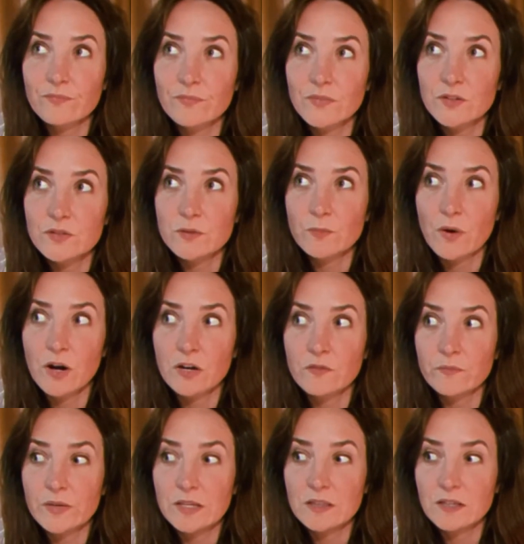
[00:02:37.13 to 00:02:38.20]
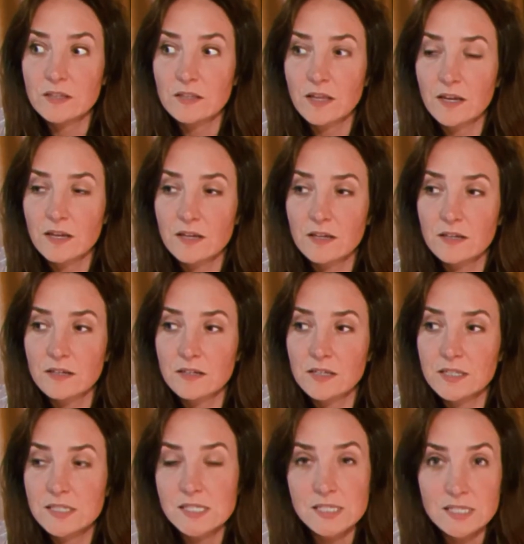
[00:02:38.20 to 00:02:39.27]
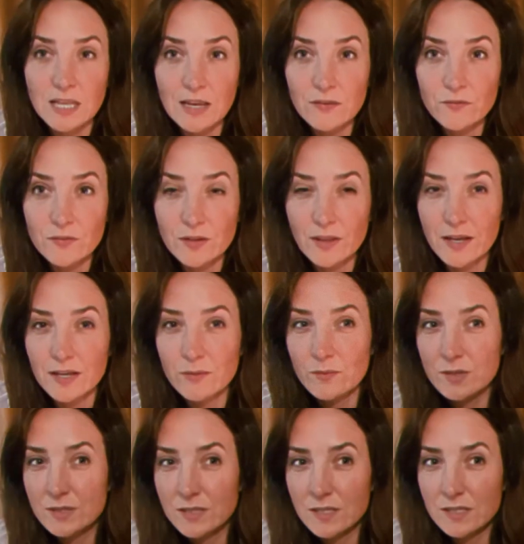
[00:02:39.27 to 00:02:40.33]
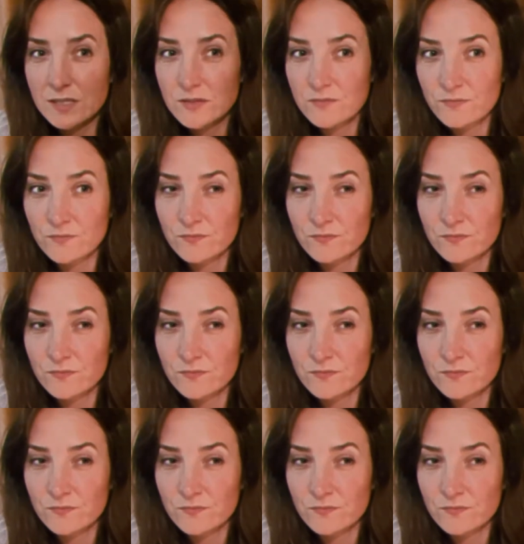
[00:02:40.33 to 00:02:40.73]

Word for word: there's a part of me that like, it's safe to like him because he's,